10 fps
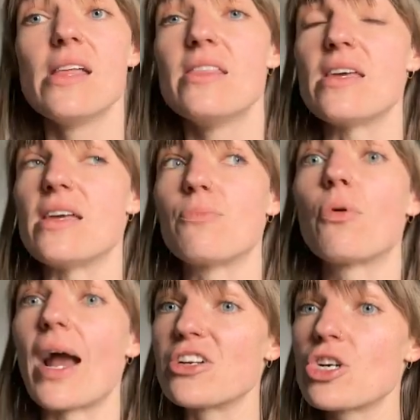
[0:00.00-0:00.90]
The
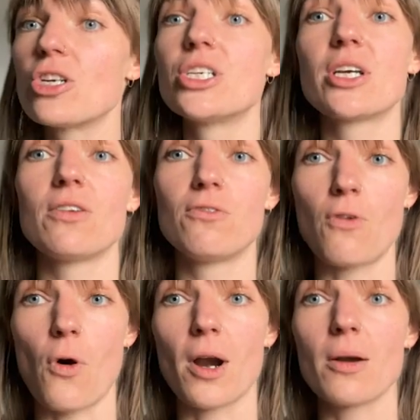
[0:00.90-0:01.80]
pressure to
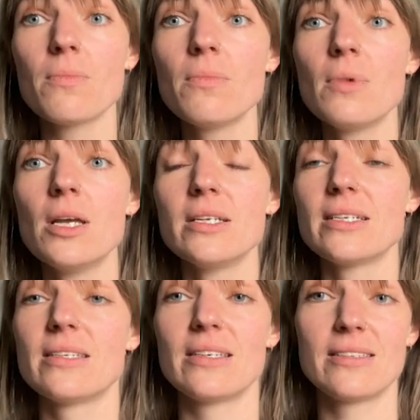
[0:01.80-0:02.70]
conform
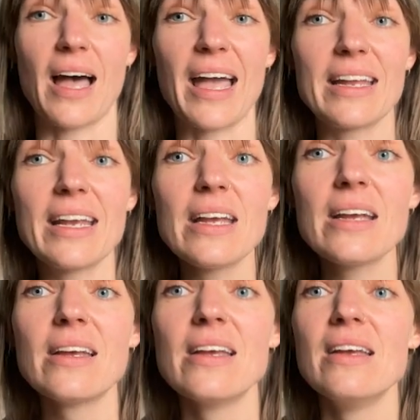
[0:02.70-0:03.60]
to
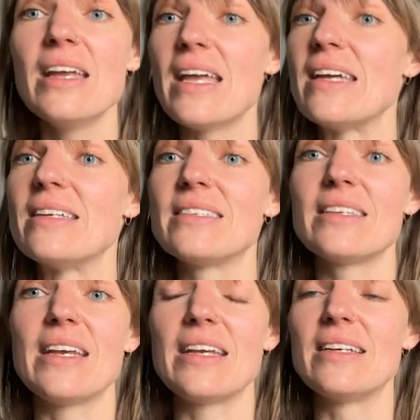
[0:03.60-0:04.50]
society is
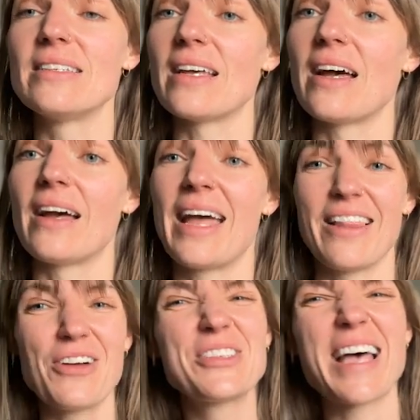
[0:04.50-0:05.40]

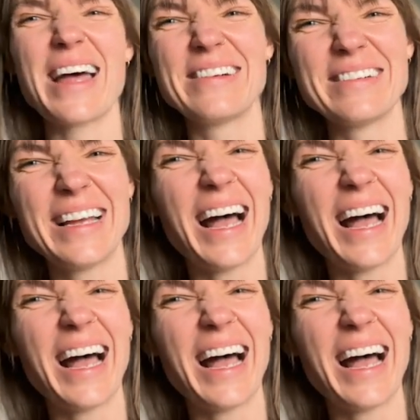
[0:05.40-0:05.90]
hello Saturn.